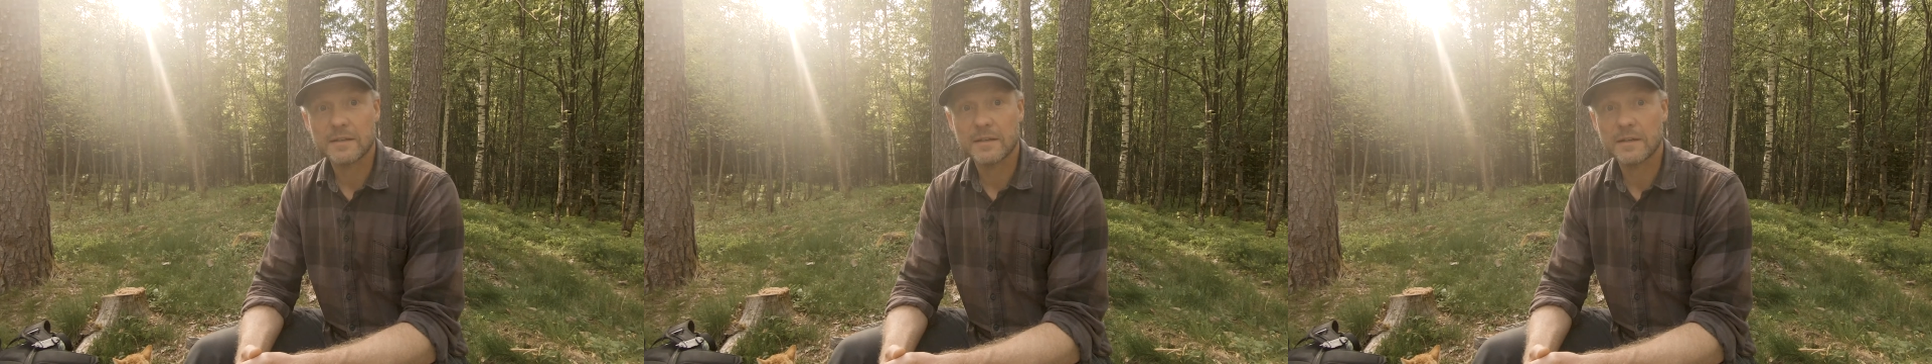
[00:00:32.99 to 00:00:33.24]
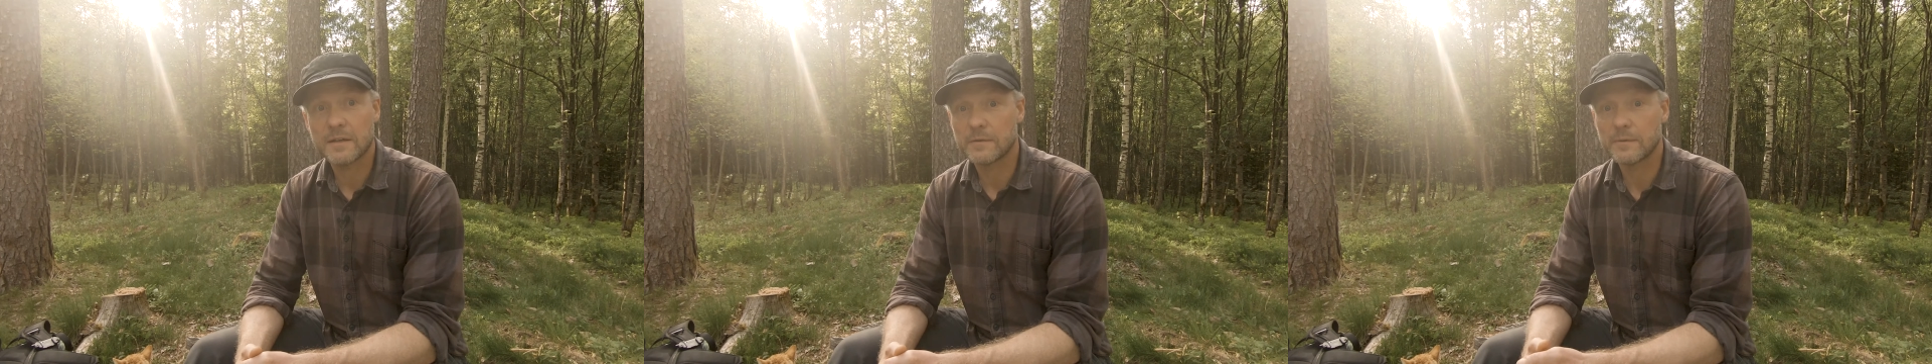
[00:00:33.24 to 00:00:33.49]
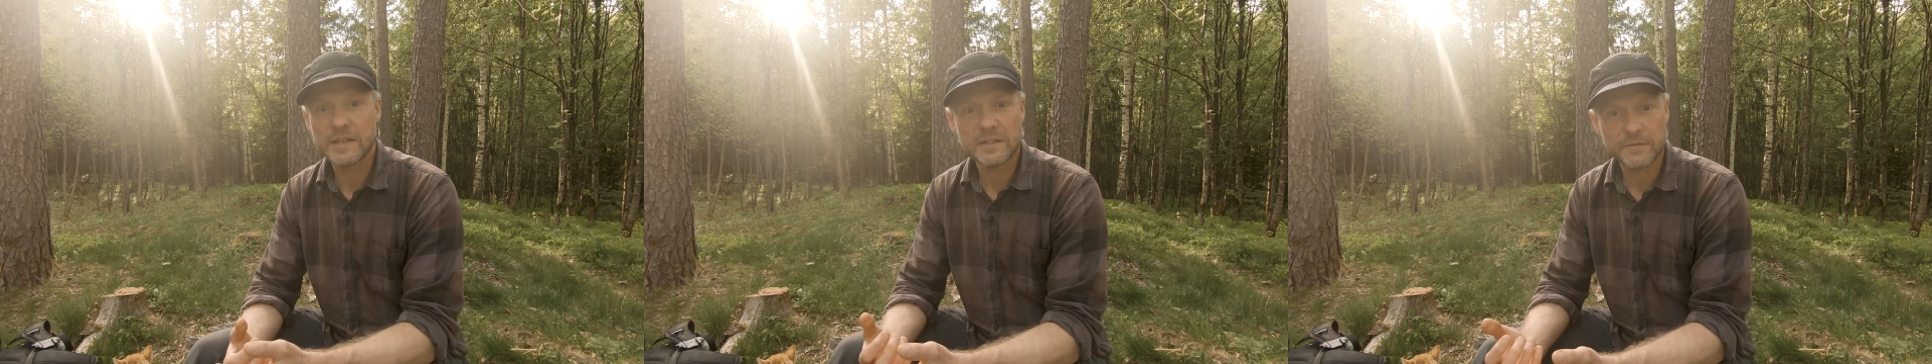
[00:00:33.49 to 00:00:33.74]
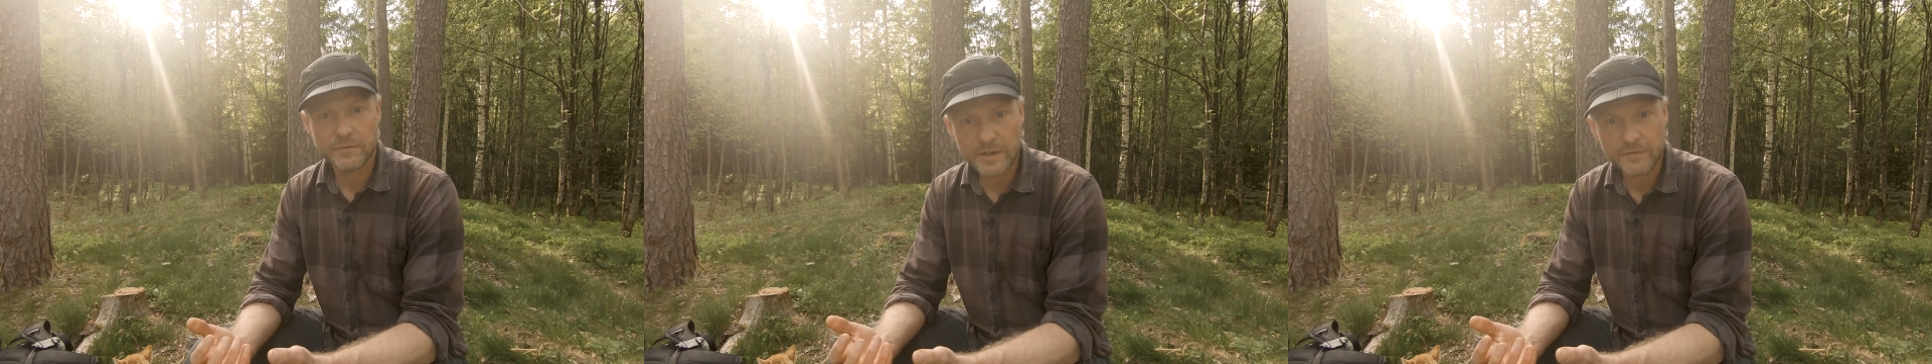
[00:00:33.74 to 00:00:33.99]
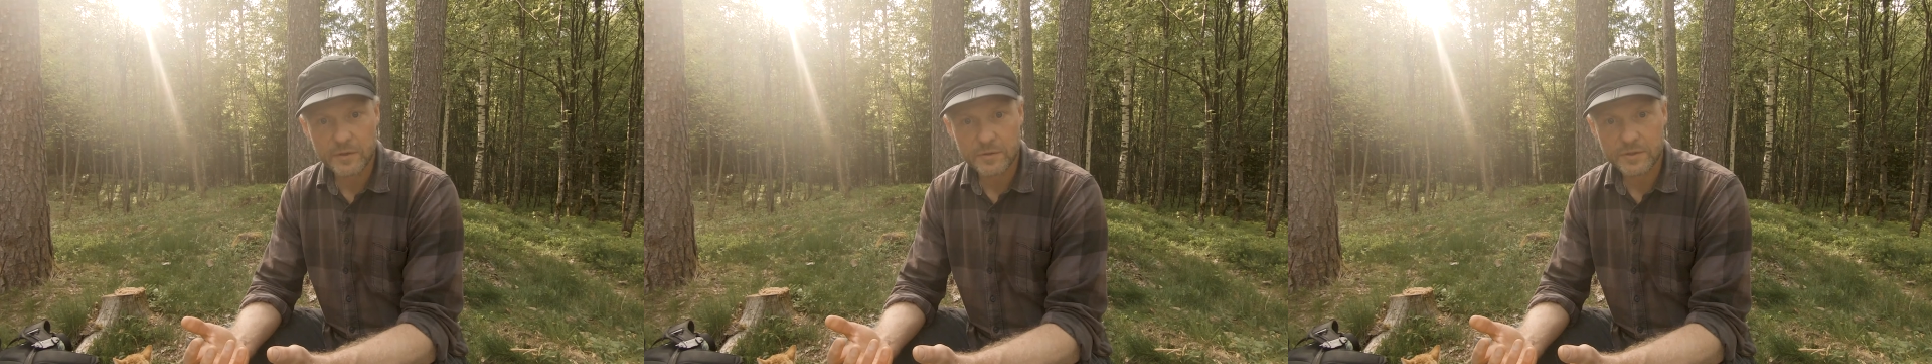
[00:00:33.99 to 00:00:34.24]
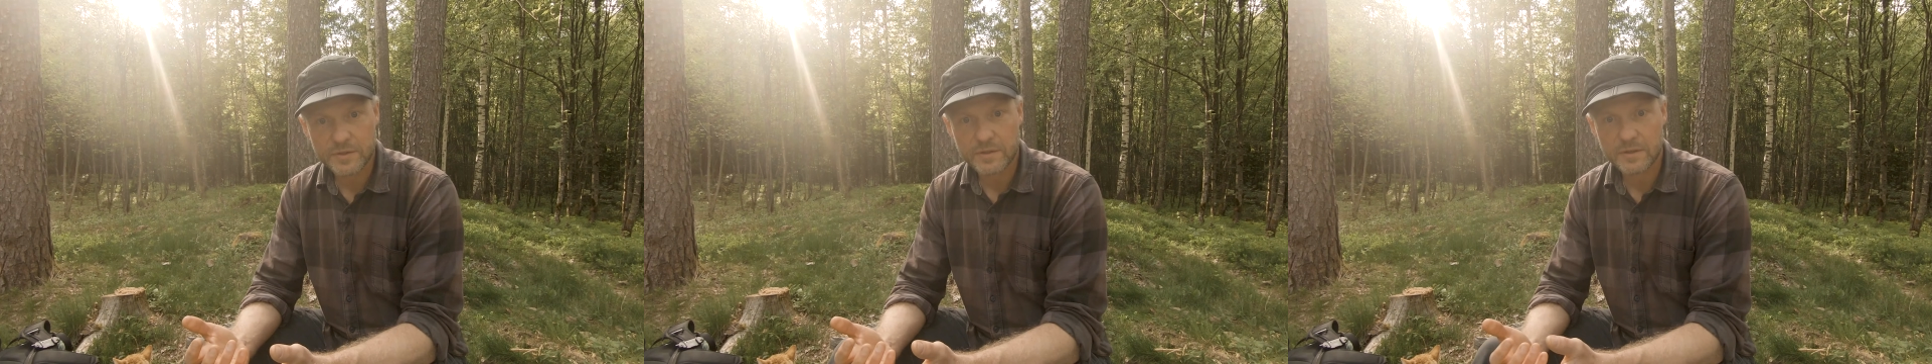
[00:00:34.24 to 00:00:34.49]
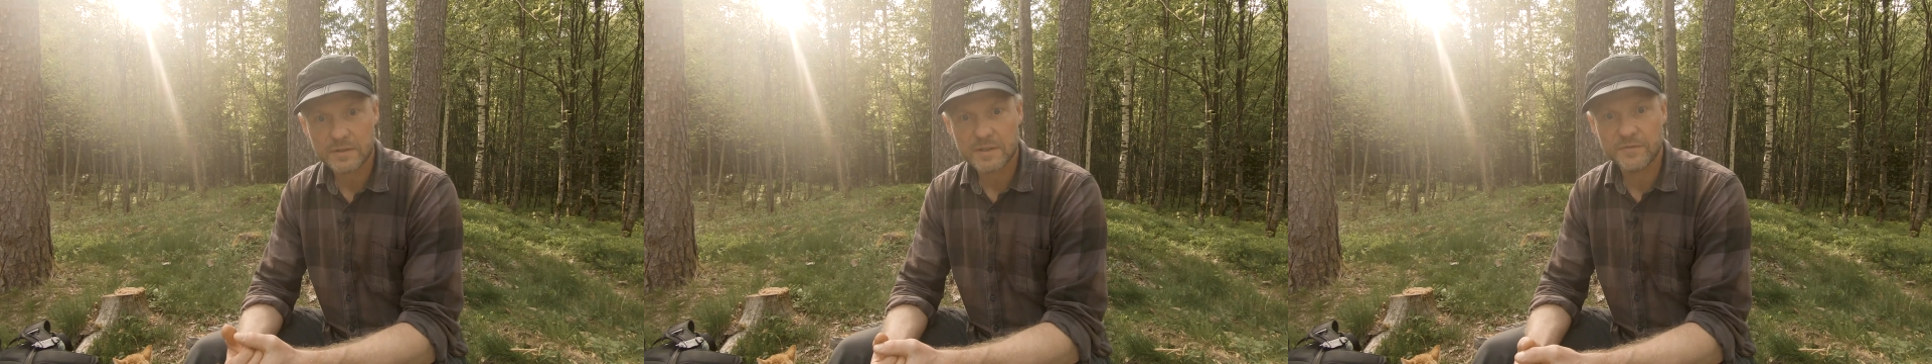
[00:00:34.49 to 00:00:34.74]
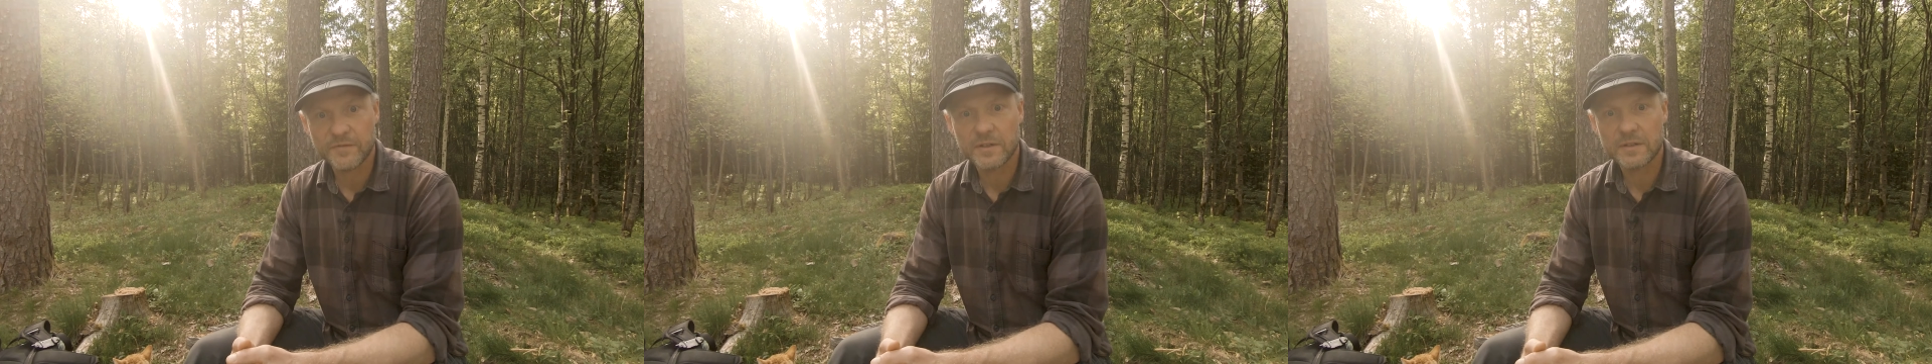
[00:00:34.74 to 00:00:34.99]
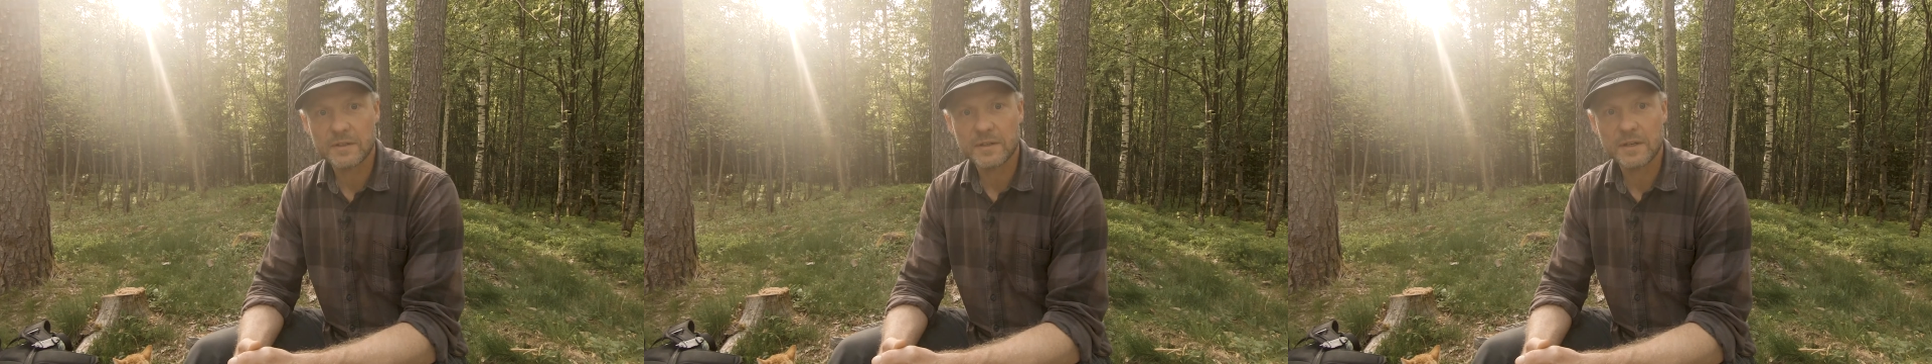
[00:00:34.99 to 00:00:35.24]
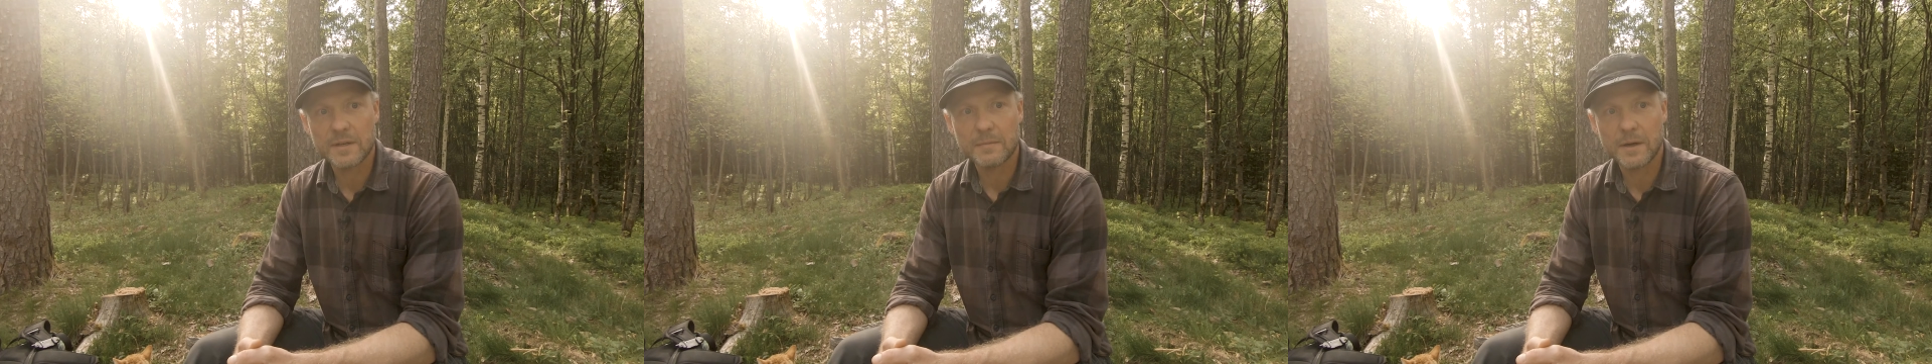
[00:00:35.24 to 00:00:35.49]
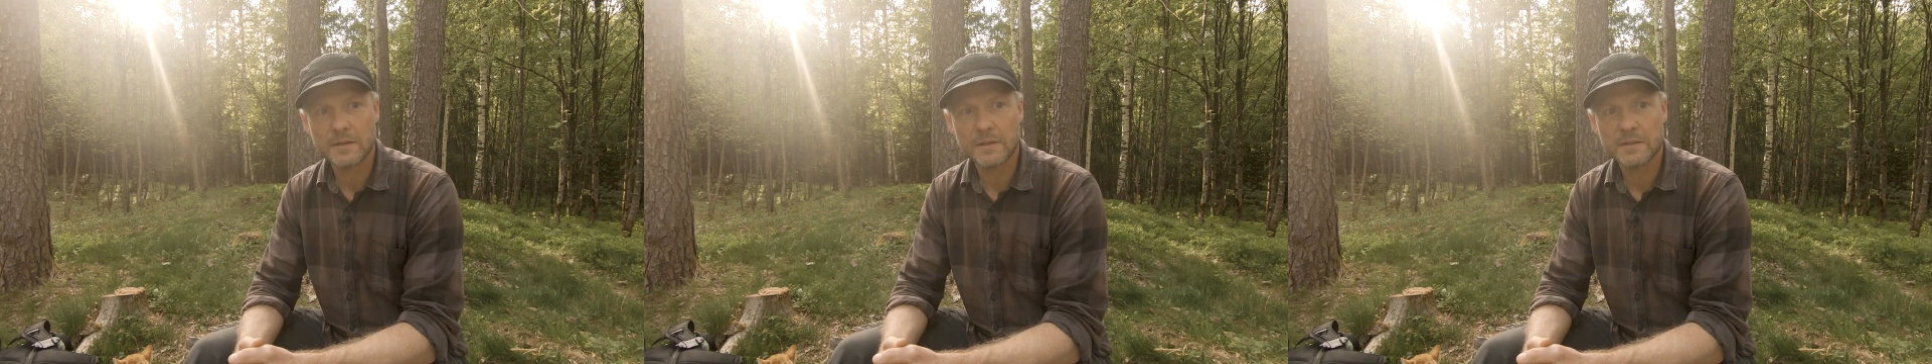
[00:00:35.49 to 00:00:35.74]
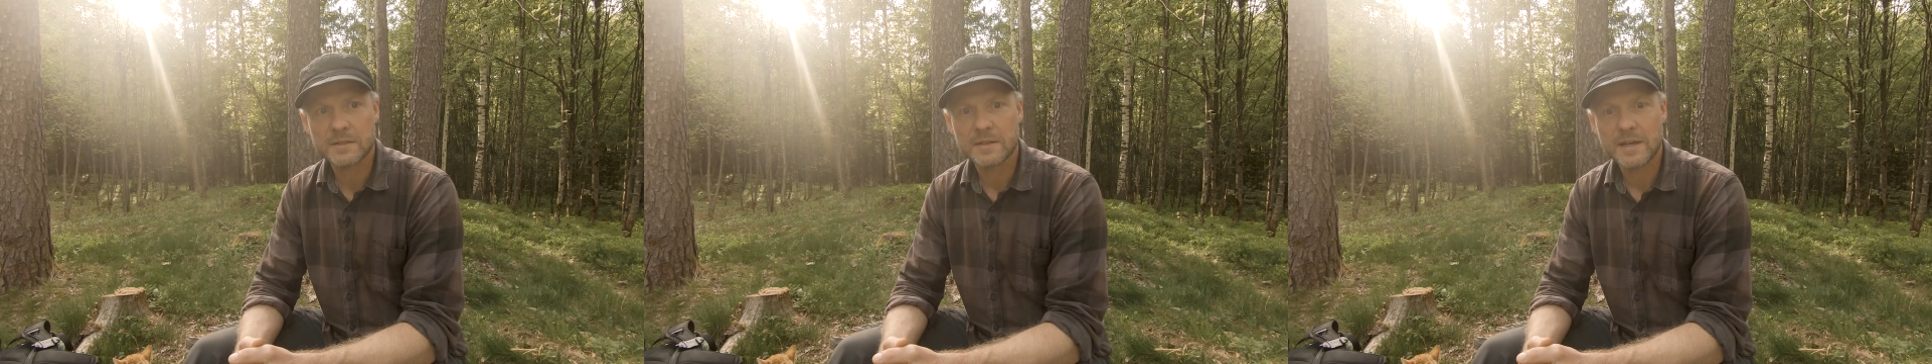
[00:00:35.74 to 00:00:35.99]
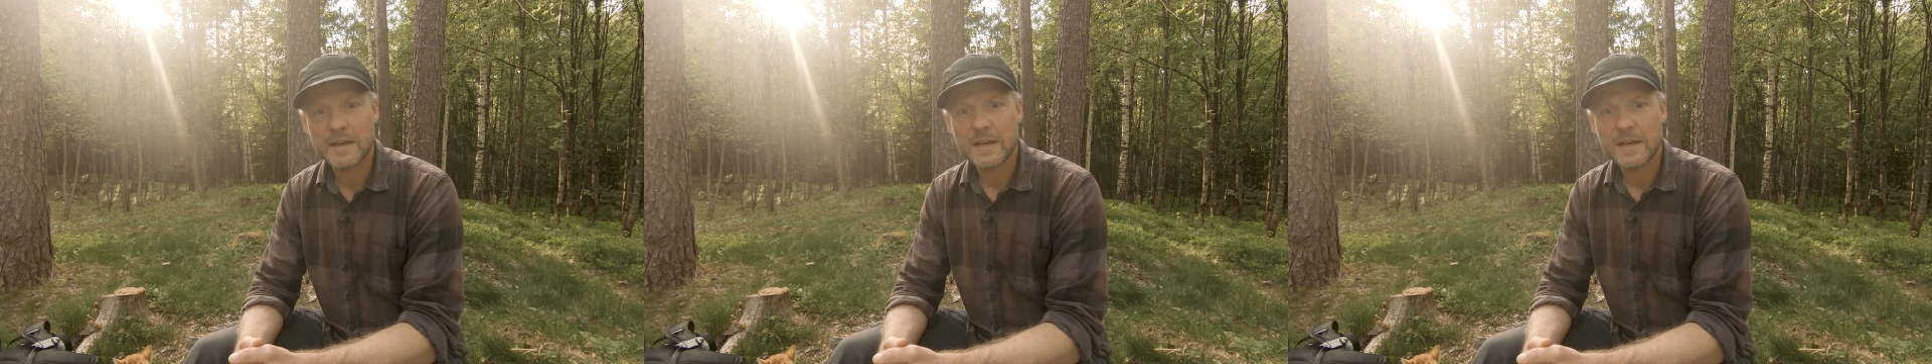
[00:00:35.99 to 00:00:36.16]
Read reviews on different models,